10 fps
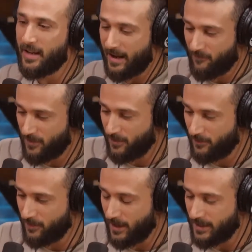don't yet have
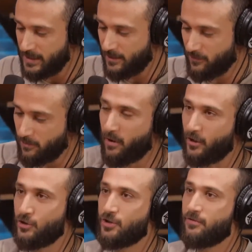the idea of the
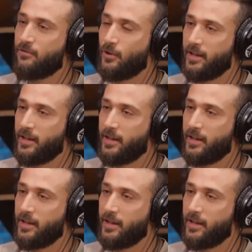punch